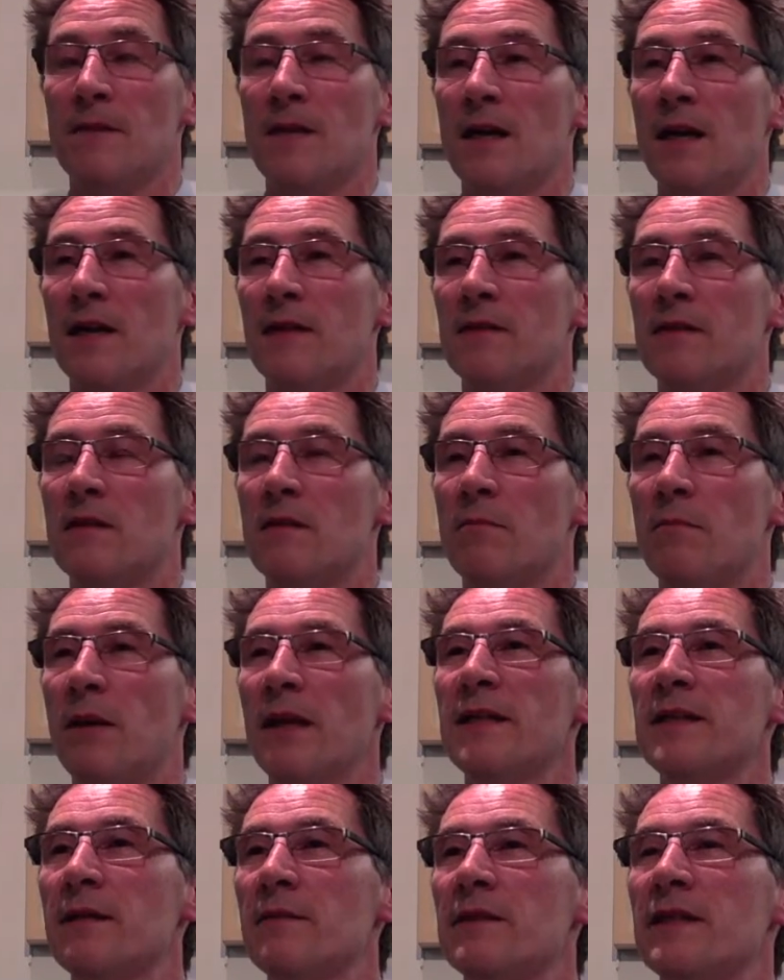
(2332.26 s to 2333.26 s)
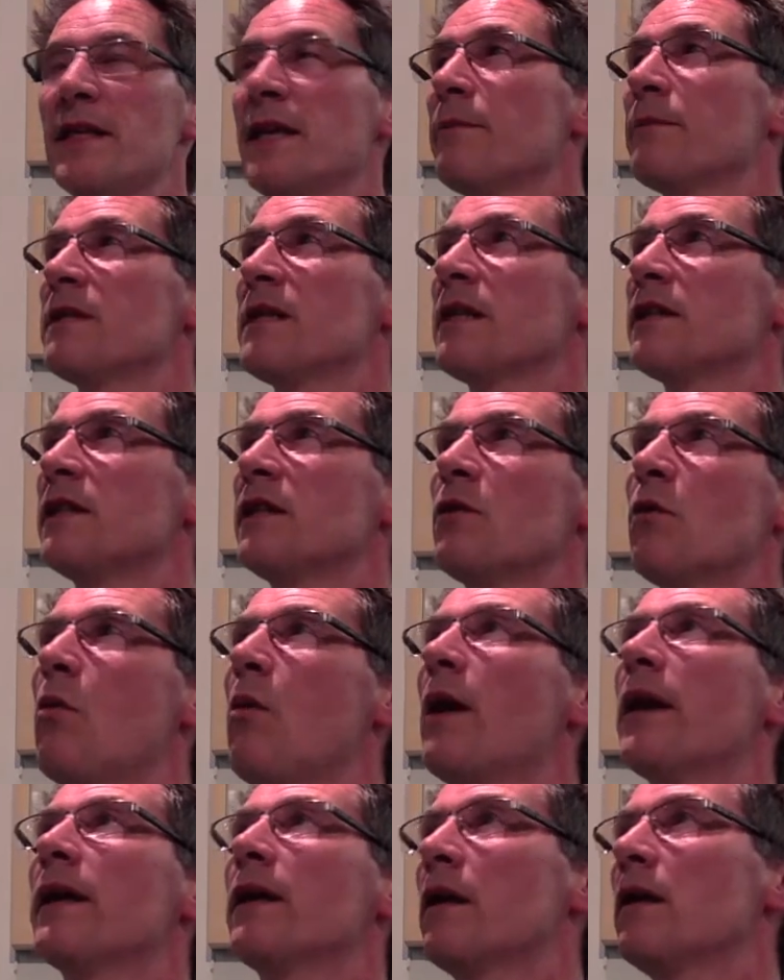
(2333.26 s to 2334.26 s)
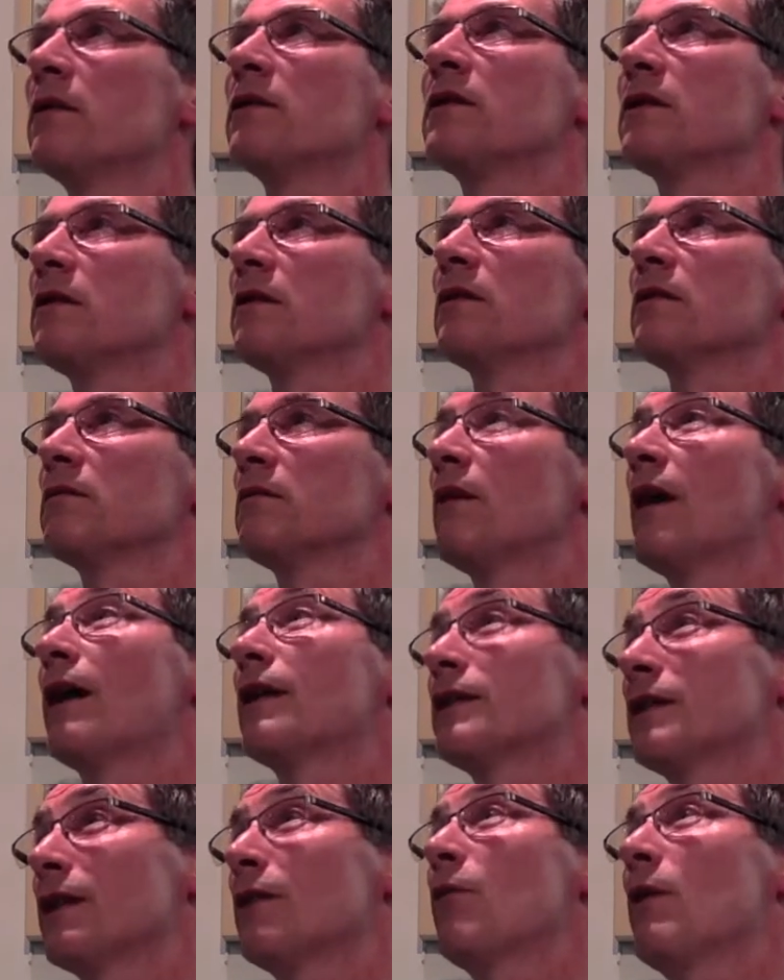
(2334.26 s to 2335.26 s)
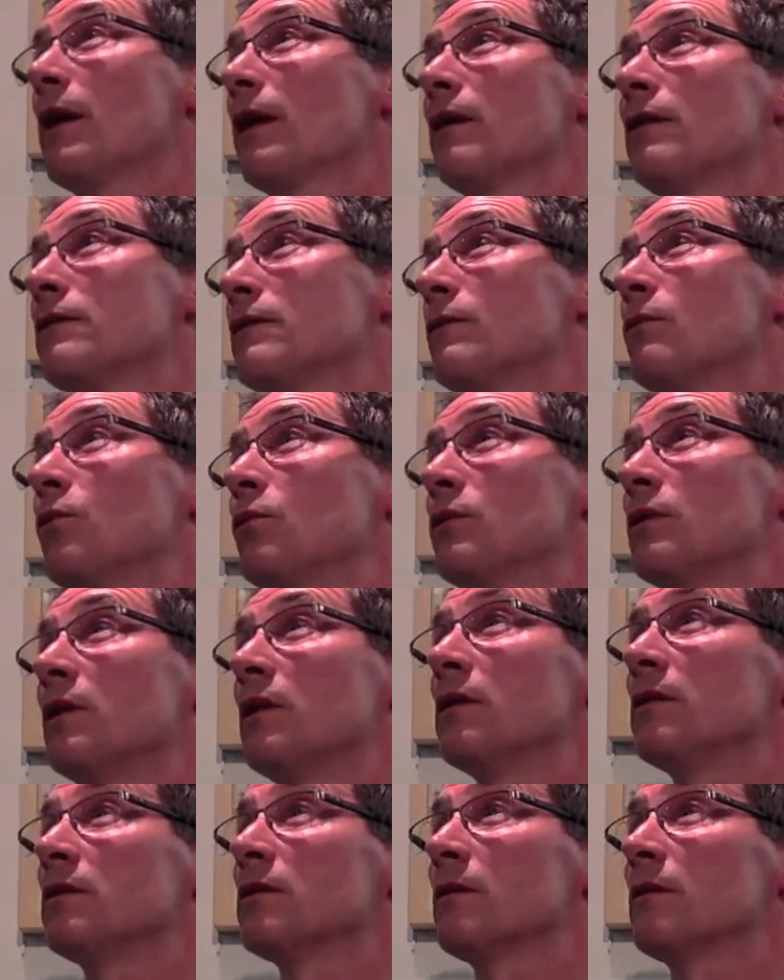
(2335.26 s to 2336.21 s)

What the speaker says: And the place I was staying was actually quite close to Waterloo. It's quite interesting.